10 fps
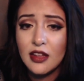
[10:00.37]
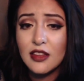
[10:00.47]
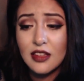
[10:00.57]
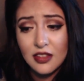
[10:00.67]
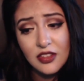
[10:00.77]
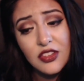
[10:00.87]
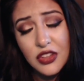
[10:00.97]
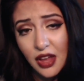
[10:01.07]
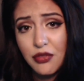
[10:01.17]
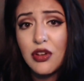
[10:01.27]
this is
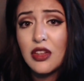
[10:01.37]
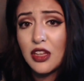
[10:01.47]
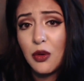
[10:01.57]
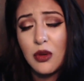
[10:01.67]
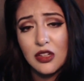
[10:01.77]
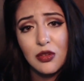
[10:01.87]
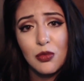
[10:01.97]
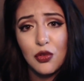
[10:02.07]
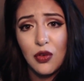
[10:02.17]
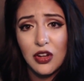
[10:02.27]
definitely going to
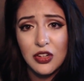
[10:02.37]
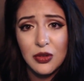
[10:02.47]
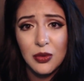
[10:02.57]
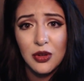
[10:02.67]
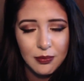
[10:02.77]
move on you.